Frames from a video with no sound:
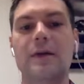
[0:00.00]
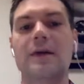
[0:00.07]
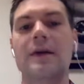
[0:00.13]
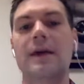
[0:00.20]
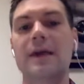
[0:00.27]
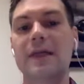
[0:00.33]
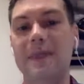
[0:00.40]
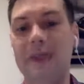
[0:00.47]

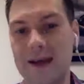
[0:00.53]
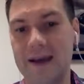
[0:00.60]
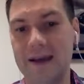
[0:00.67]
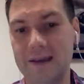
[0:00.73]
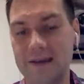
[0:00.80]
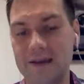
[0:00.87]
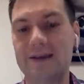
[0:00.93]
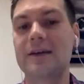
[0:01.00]
and
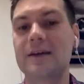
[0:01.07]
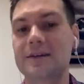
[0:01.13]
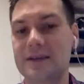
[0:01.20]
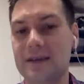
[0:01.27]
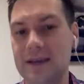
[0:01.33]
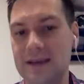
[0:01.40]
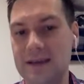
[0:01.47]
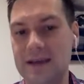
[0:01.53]
then
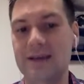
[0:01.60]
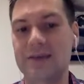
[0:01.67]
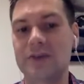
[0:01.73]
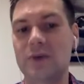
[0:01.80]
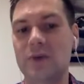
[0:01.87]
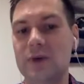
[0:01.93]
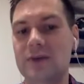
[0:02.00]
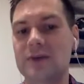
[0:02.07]
say, yes,
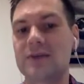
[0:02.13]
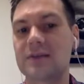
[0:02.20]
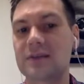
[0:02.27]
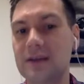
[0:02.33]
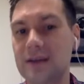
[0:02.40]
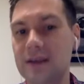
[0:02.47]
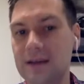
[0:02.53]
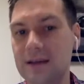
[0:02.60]
you want to
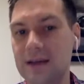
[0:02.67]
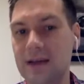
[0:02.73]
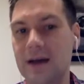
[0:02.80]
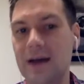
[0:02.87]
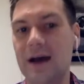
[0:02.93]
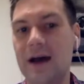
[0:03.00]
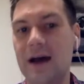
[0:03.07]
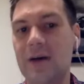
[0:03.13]
delete it.
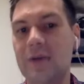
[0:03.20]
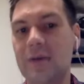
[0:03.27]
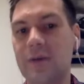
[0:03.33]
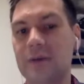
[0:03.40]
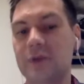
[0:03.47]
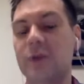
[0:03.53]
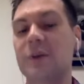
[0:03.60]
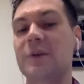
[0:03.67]
You
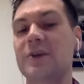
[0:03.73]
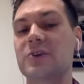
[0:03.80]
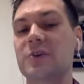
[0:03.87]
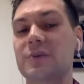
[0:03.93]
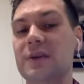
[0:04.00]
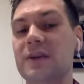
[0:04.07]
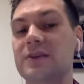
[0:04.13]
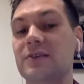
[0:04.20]
just want to make sure
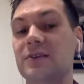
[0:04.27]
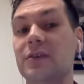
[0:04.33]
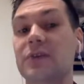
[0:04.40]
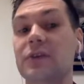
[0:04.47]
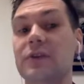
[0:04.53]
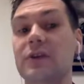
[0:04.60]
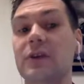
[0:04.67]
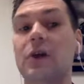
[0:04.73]
because it'll
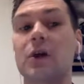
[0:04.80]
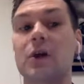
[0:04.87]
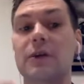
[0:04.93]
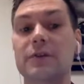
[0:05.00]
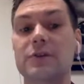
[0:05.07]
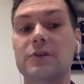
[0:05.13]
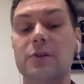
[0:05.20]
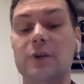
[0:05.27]
delete all
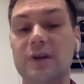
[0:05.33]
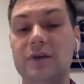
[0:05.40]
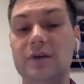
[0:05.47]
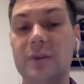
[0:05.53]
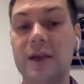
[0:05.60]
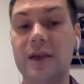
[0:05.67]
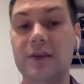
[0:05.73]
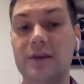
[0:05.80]
the student
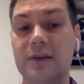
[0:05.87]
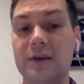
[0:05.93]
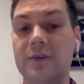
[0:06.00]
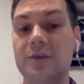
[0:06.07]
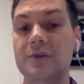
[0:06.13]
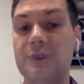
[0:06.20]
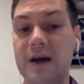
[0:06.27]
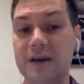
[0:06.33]
information, like
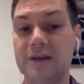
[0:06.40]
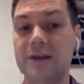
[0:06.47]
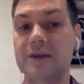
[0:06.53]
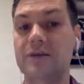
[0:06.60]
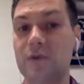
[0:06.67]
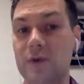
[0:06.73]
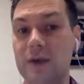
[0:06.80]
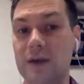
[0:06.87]
responses
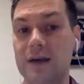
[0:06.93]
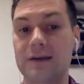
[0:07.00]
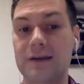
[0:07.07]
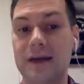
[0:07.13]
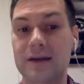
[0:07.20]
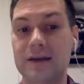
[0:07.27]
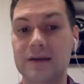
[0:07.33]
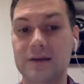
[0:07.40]
for that
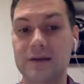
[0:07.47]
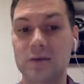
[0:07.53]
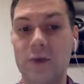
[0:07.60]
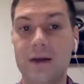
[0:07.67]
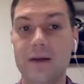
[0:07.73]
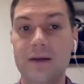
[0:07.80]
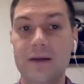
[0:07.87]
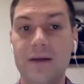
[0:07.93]
class as
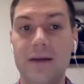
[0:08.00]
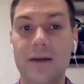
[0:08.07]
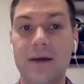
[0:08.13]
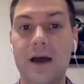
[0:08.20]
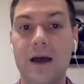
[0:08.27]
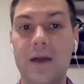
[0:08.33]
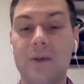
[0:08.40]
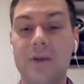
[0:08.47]
well.
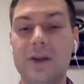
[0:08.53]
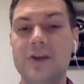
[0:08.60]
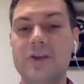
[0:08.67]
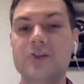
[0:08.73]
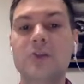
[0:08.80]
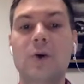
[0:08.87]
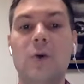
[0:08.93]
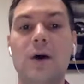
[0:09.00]
And to
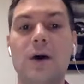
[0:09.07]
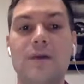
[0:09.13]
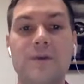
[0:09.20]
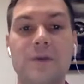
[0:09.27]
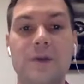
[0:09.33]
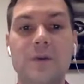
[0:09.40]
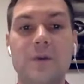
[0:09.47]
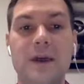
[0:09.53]
show off
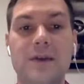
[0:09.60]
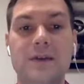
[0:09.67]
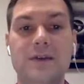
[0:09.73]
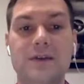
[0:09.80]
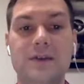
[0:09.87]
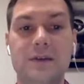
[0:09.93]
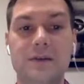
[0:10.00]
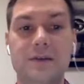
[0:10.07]
the grades
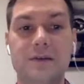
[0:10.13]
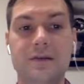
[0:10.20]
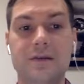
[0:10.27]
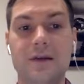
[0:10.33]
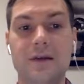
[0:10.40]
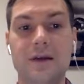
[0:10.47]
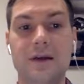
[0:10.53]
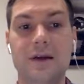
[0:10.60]
here,
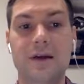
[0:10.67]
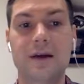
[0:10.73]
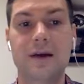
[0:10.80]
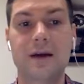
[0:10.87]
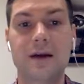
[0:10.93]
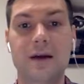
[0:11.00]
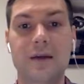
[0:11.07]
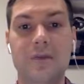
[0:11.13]

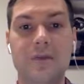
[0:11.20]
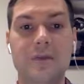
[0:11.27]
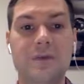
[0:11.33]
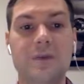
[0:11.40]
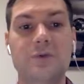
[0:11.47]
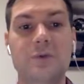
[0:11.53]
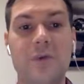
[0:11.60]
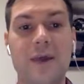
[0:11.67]

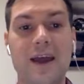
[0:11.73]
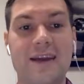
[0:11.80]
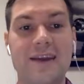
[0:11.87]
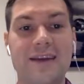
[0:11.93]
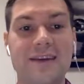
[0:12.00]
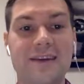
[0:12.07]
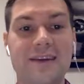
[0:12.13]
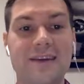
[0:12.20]
since we're back
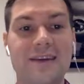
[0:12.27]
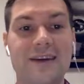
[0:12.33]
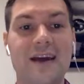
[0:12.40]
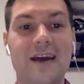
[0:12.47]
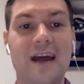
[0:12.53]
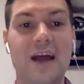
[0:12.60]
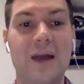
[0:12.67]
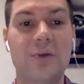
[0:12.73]
in here,
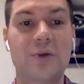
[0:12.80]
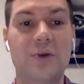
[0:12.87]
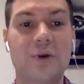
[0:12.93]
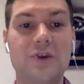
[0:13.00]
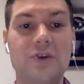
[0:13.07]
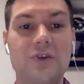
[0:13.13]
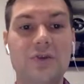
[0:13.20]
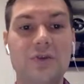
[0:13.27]
I'm
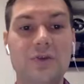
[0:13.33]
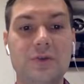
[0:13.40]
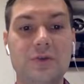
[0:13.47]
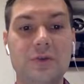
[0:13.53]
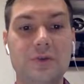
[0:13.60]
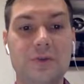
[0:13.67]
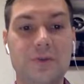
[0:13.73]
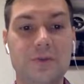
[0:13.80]
going
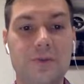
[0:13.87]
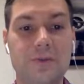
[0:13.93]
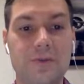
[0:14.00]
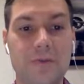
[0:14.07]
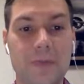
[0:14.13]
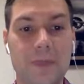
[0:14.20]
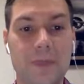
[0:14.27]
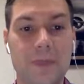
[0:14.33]
to,
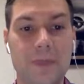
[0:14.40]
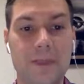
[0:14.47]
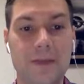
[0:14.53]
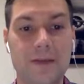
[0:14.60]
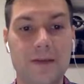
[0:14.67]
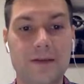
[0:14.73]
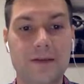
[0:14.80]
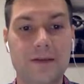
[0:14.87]

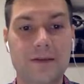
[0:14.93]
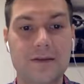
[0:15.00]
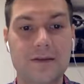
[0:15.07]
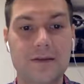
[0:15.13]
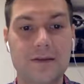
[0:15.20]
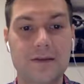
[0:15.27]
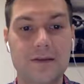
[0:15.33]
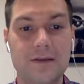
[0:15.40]
let's
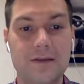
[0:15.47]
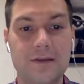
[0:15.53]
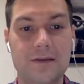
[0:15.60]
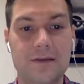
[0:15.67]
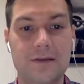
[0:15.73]
see.